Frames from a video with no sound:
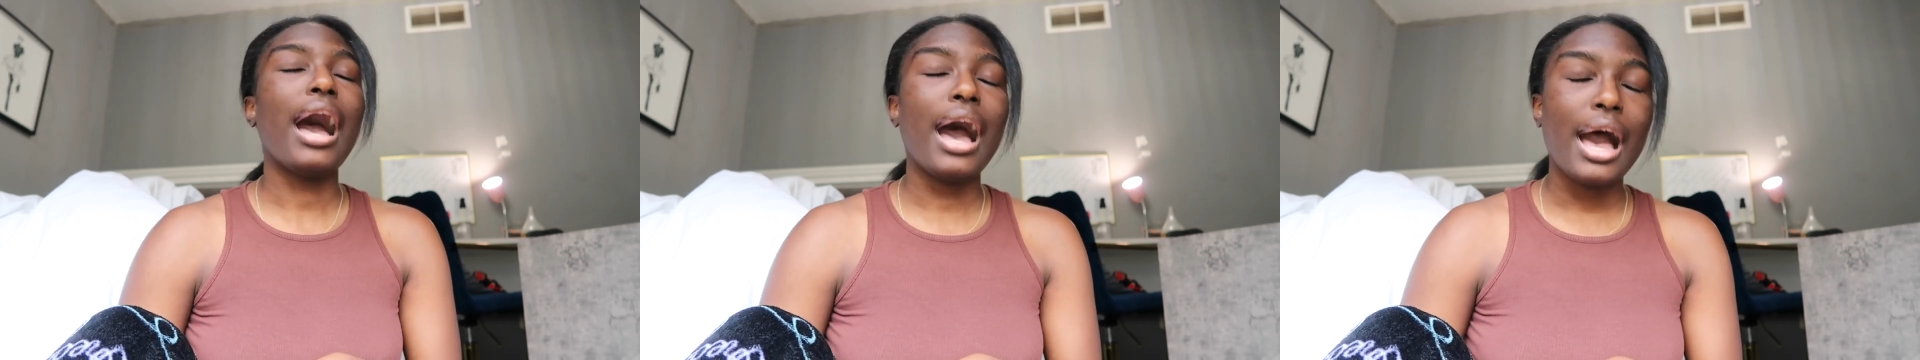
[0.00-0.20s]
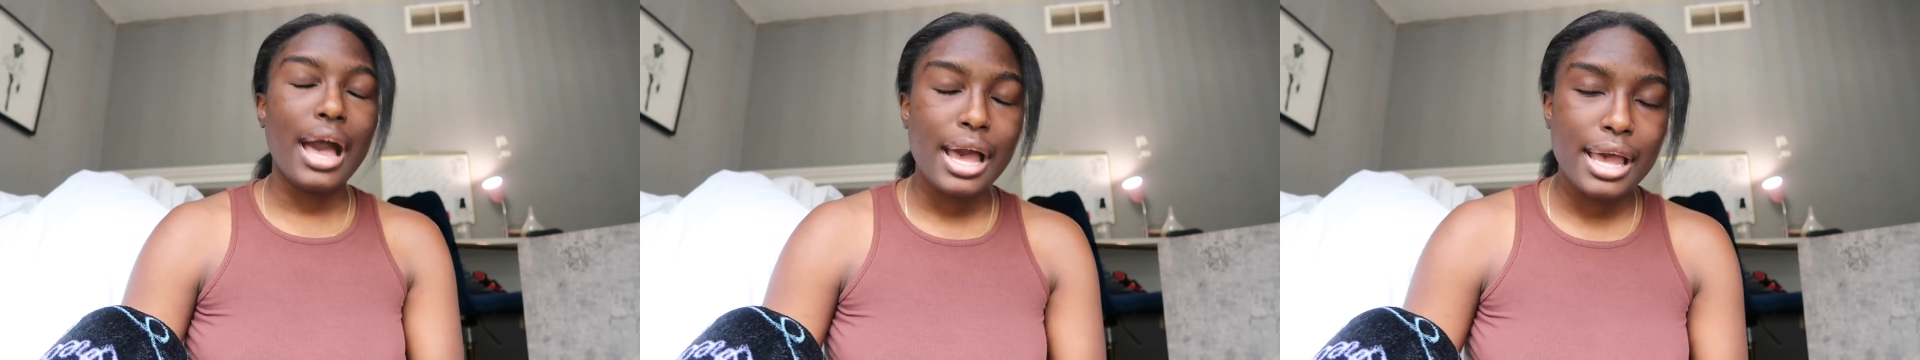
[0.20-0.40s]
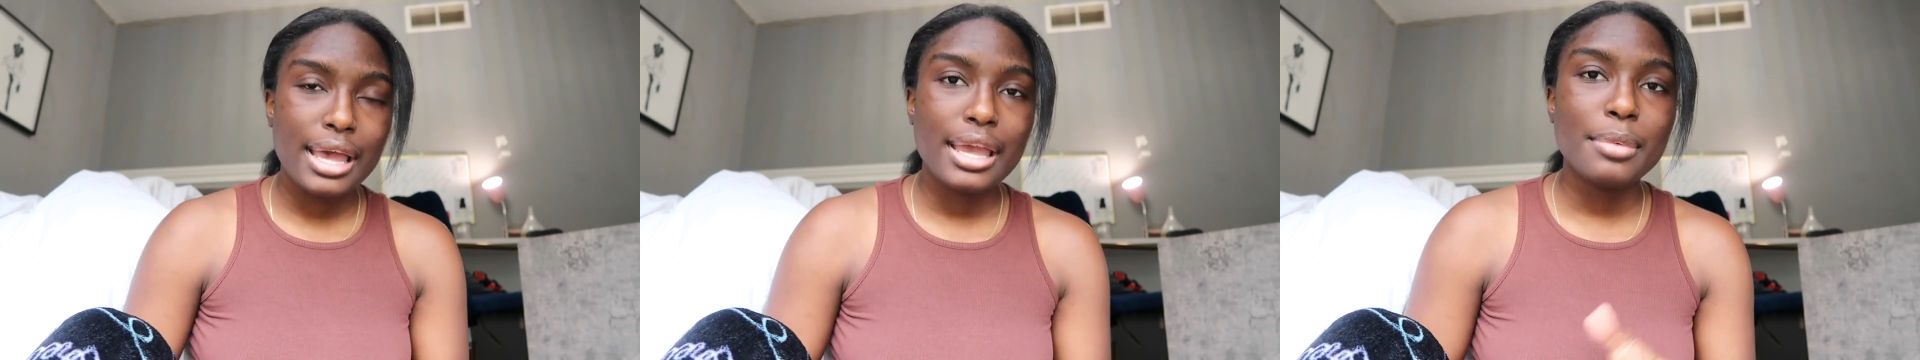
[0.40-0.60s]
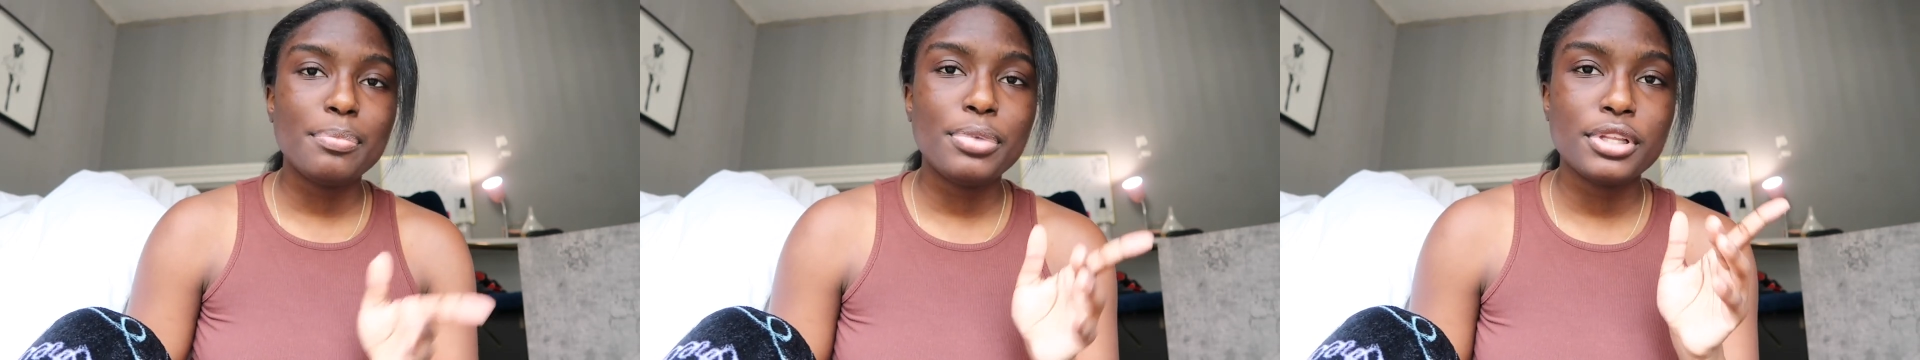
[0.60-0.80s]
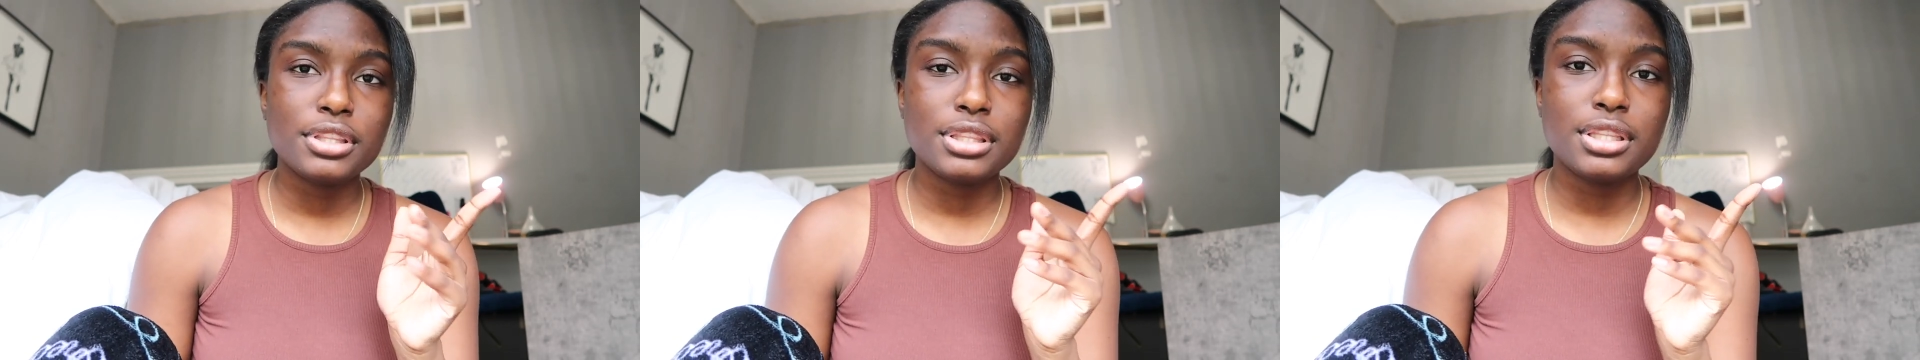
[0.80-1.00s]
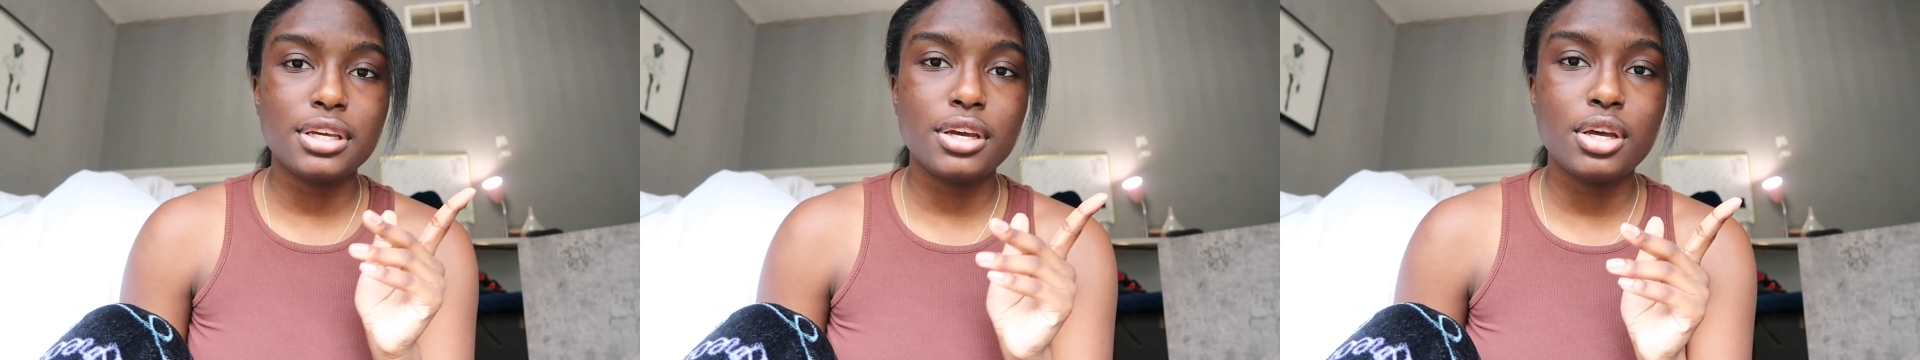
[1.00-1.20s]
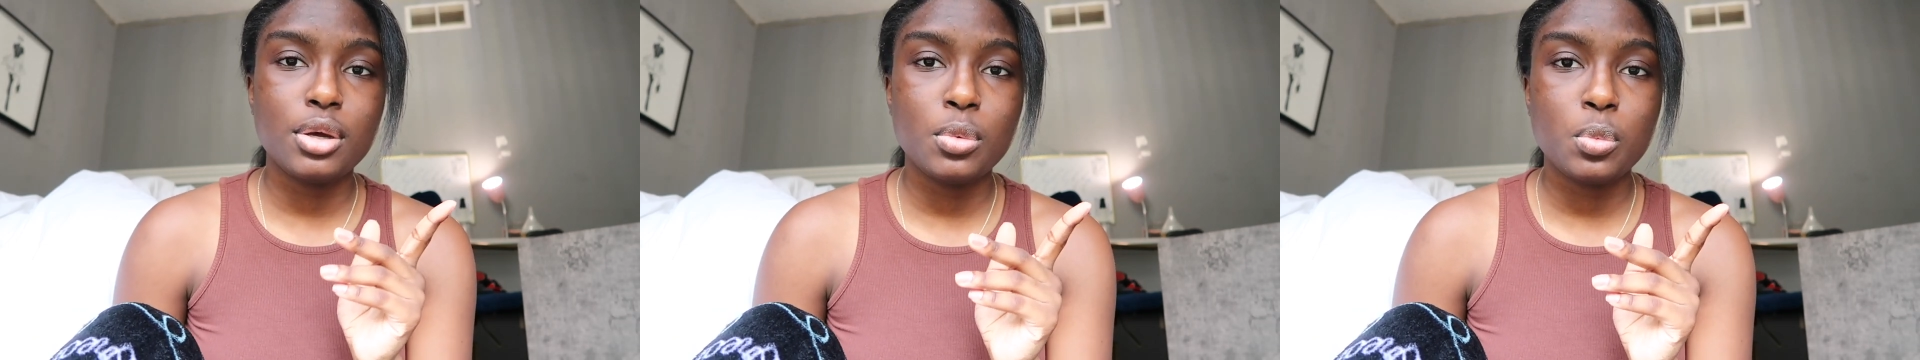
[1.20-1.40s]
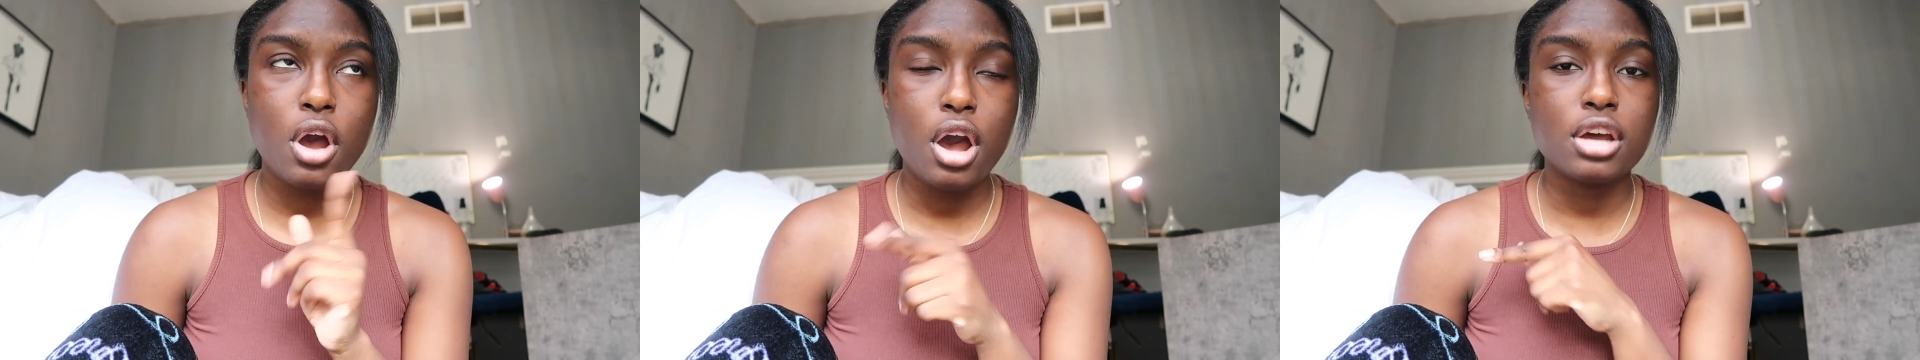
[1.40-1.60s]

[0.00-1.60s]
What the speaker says: I put the